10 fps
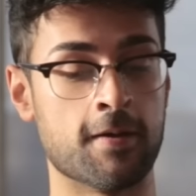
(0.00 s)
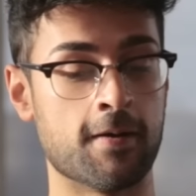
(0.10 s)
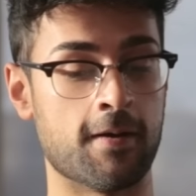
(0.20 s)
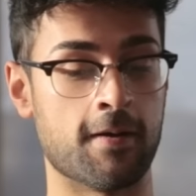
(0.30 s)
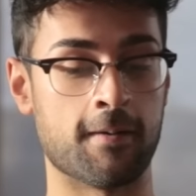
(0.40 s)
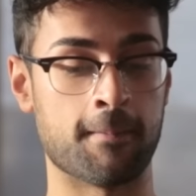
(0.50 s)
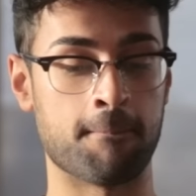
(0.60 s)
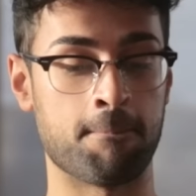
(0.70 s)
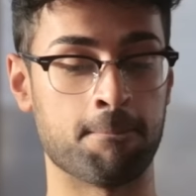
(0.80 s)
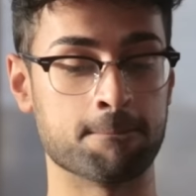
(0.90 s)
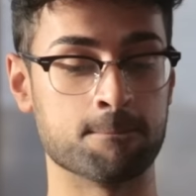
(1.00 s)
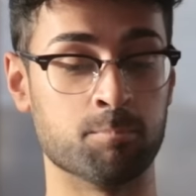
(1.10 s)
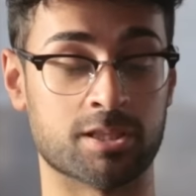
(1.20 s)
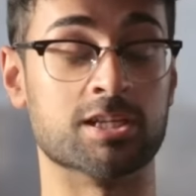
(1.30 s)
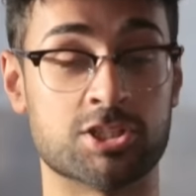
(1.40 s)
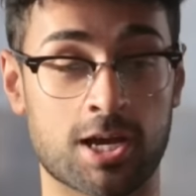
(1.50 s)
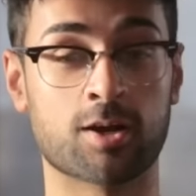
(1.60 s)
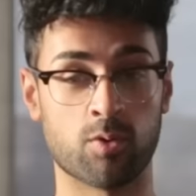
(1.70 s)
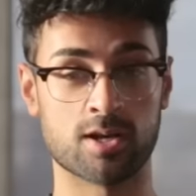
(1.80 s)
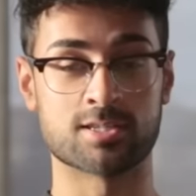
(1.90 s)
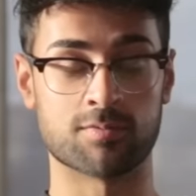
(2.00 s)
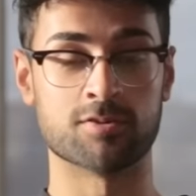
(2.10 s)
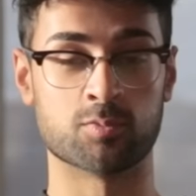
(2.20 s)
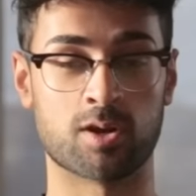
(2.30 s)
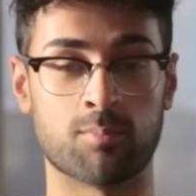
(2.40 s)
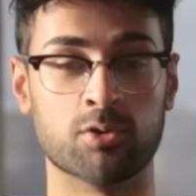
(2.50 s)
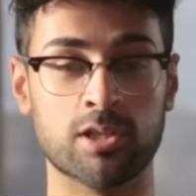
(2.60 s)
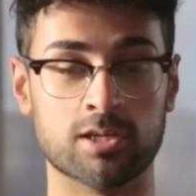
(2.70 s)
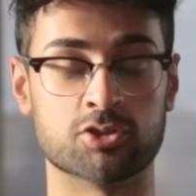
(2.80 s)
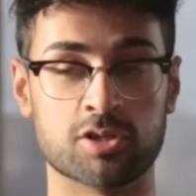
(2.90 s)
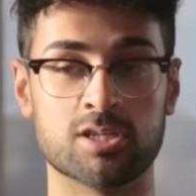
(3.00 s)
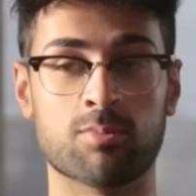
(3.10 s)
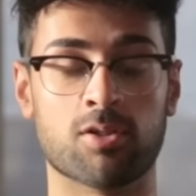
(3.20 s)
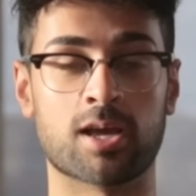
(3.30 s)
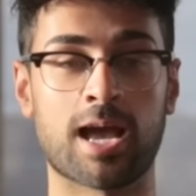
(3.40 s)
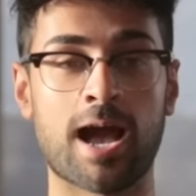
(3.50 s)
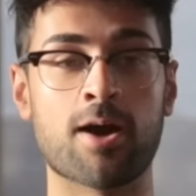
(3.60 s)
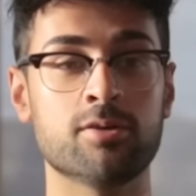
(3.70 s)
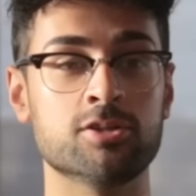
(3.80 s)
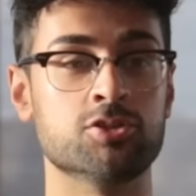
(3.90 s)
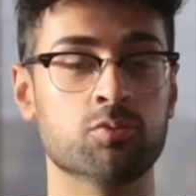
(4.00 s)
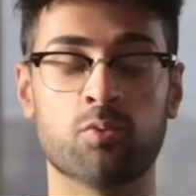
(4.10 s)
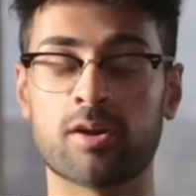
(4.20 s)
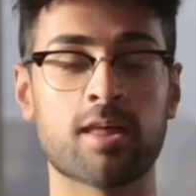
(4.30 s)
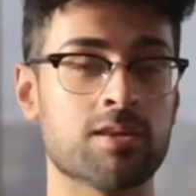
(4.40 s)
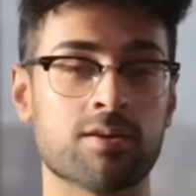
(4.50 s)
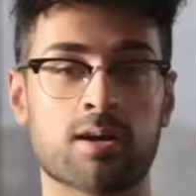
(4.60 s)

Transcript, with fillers: Yeah. Um, but the Sheck Wes stuff is what I'm really intrigued about. Like, how did, you, where did that even